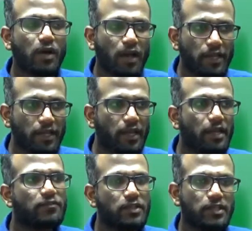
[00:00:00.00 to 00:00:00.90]
I
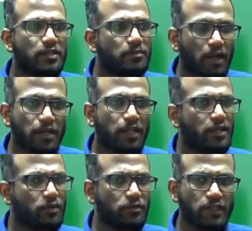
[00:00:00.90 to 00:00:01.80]
can within Monday,
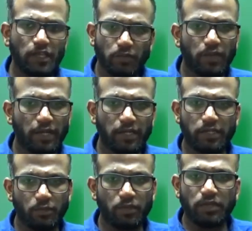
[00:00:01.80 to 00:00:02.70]
Tuesday you can
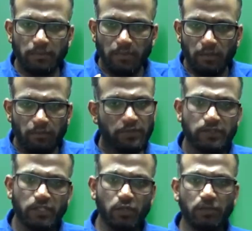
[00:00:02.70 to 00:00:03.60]
get your first
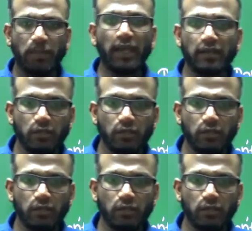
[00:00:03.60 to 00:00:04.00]
tute pack.